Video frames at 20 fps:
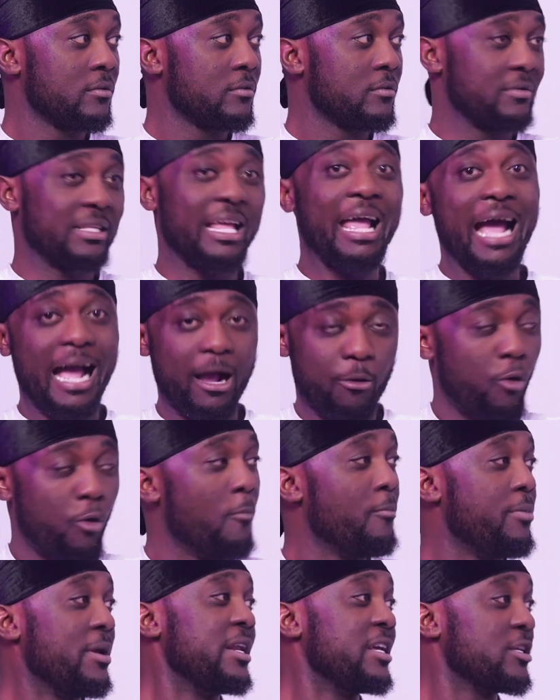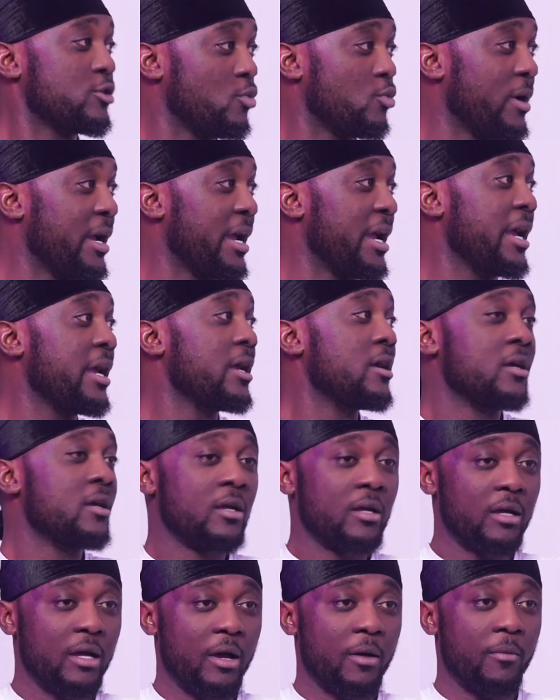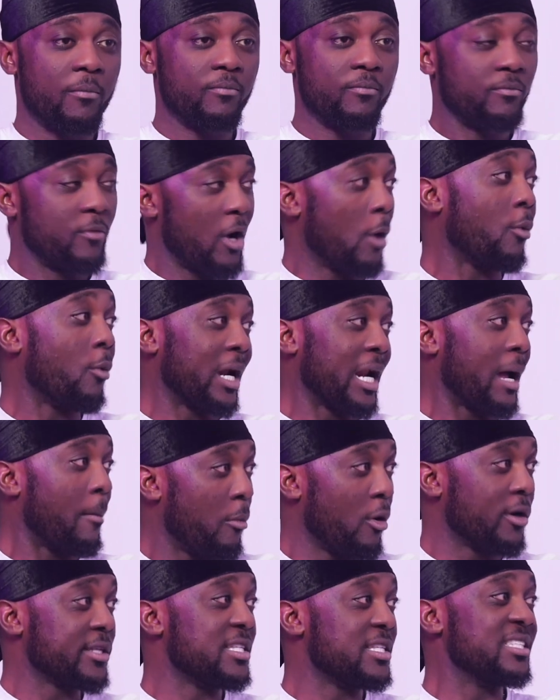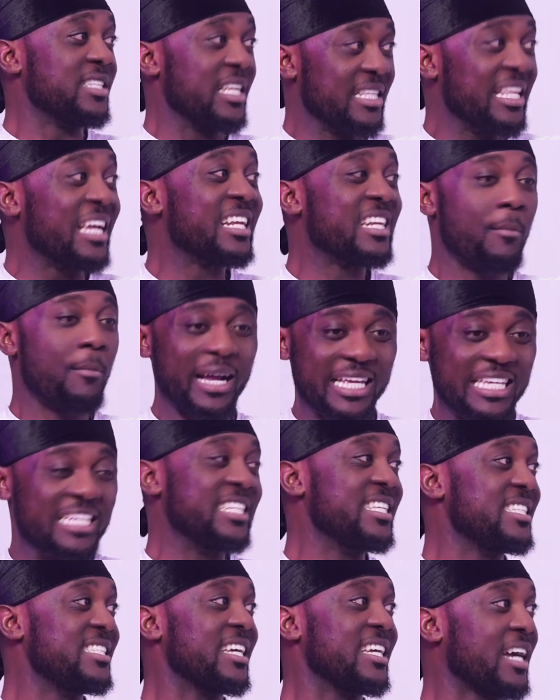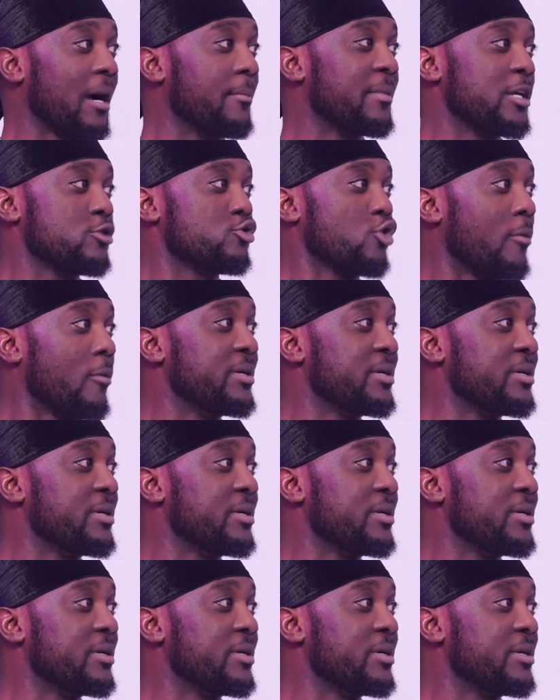there are companies where one of bosses, they take them as kiddies, they come to job.